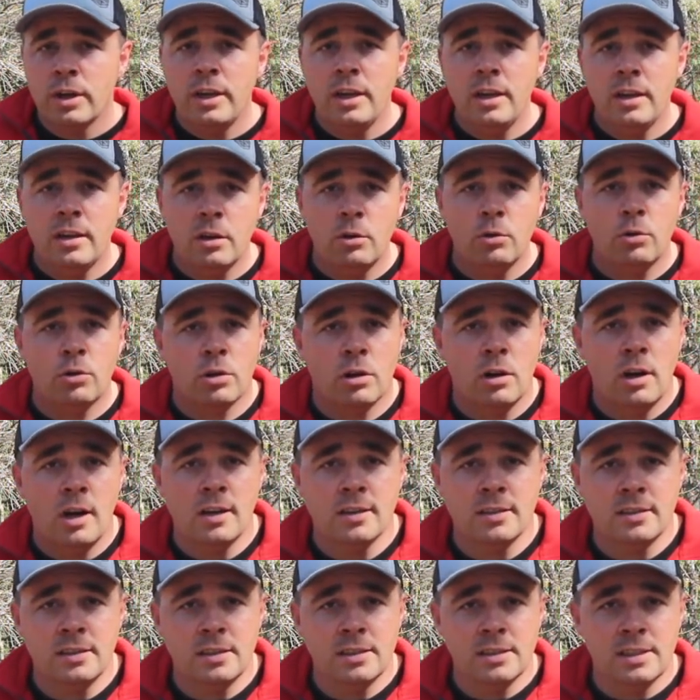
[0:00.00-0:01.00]
Kiko
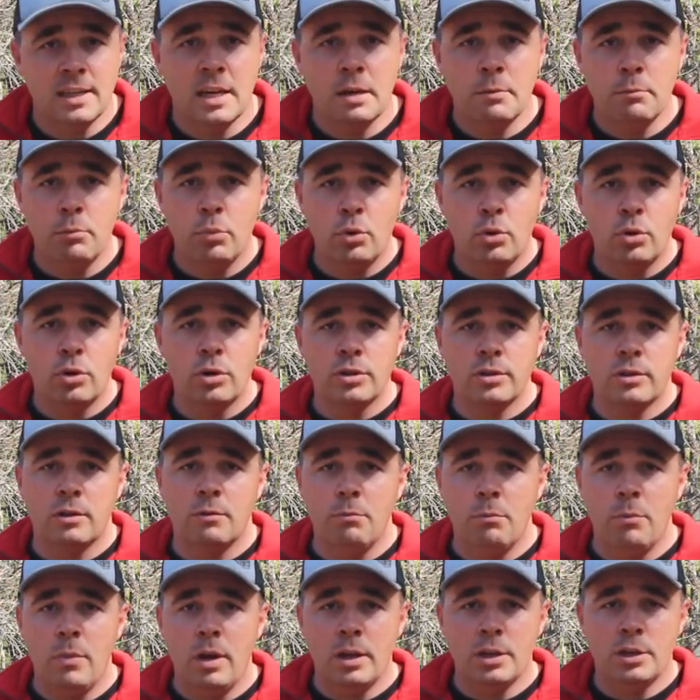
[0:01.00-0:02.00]
crosses, and Boers are
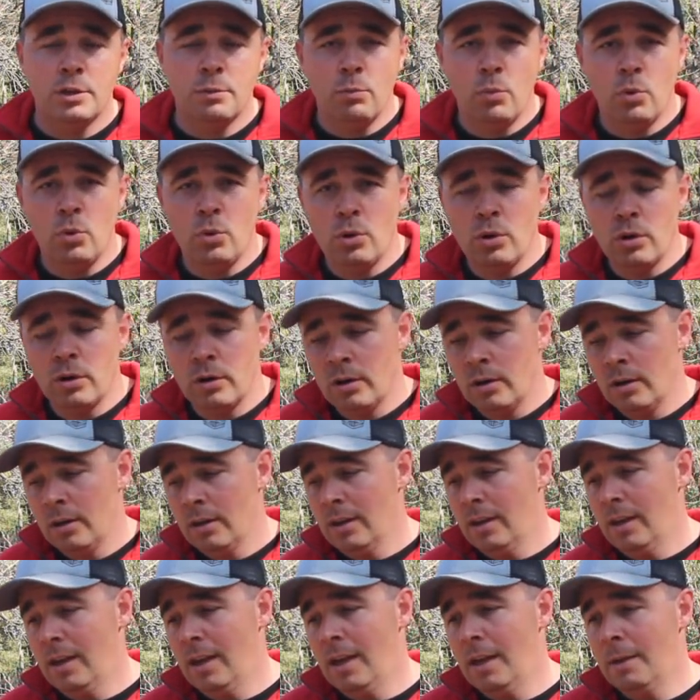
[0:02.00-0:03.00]
much more,
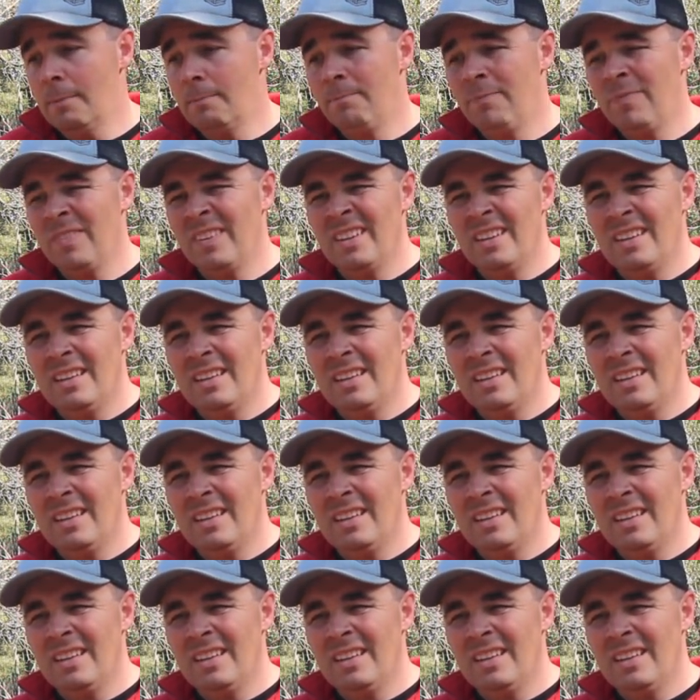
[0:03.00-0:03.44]
have